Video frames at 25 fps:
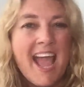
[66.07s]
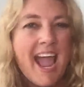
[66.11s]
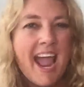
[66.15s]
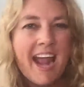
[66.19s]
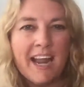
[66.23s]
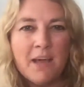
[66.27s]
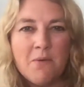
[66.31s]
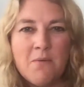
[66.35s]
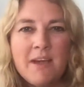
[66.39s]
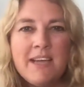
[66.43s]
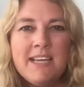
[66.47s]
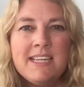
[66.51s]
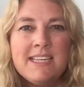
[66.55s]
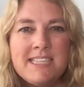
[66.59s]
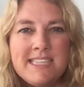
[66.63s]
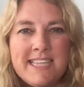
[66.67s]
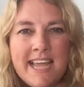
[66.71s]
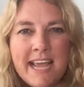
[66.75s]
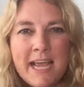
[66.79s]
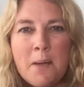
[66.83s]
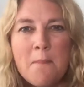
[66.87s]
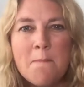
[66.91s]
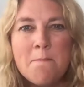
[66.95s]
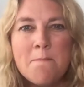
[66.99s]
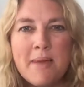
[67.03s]
And I want you to
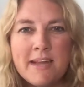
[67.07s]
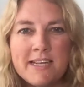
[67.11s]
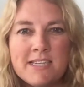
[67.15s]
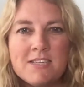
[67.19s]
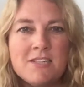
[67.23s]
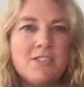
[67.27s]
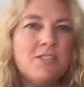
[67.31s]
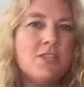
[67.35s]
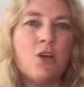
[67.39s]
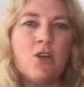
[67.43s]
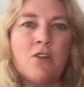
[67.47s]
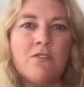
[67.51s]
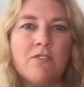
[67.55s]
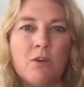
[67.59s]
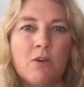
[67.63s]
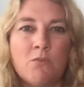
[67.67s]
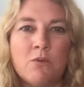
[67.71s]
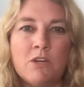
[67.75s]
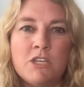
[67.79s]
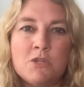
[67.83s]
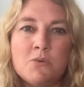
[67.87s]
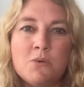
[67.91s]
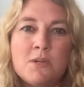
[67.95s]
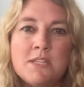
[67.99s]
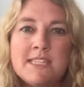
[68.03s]
take a mental note of it.
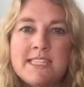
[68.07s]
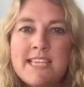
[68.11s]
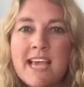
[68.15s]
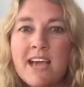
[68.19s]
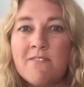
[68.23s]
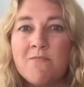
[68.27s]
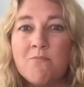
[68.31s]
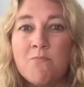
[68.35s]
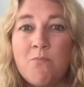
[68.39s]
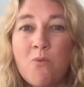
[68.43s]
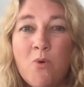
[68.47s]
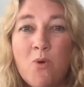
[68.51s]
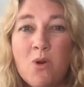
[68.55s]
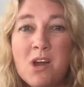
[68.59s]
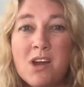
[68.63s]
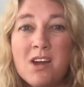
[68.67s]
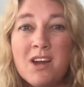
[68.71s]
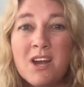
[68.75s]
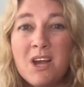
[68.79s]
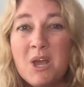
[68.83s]
Which ones have more?